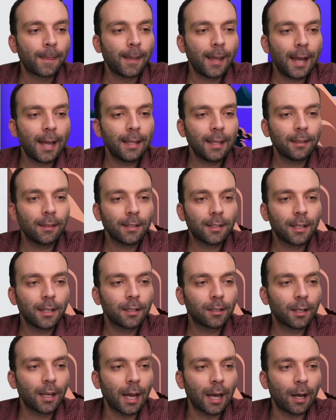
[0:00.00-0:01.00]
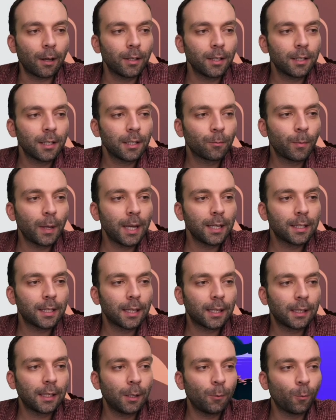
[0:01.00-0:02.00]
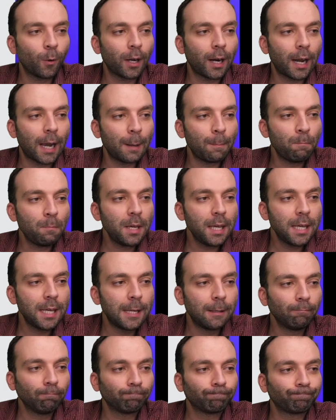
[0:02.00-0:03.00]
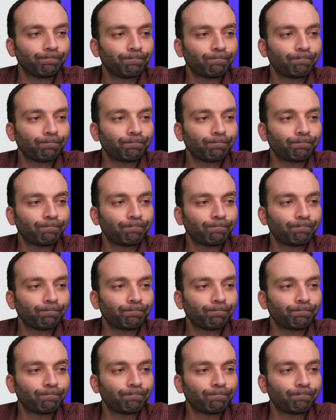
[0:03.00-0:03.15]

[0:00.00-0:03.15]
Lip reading: And this is, yeah, this is basically what I mean